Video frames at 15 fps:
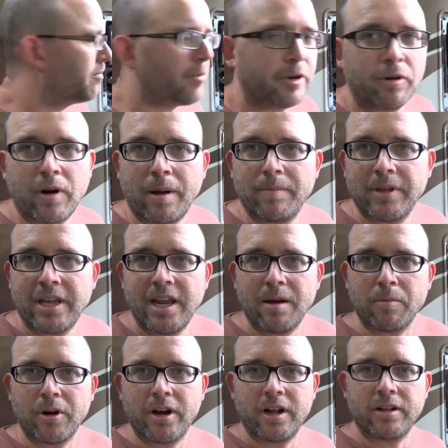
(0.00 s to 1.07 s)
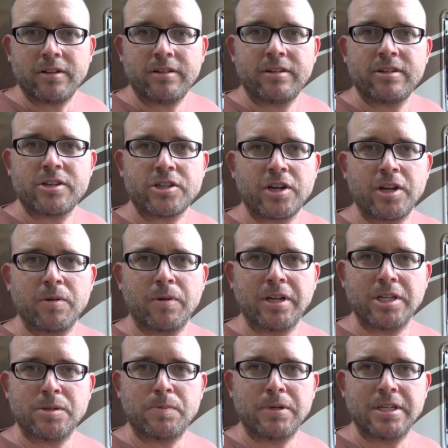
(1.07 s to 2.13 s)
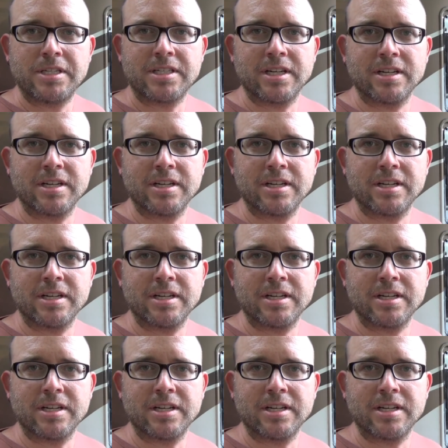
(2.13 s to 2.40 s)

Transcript: I'm going to grab the camera and I'll show you what each piece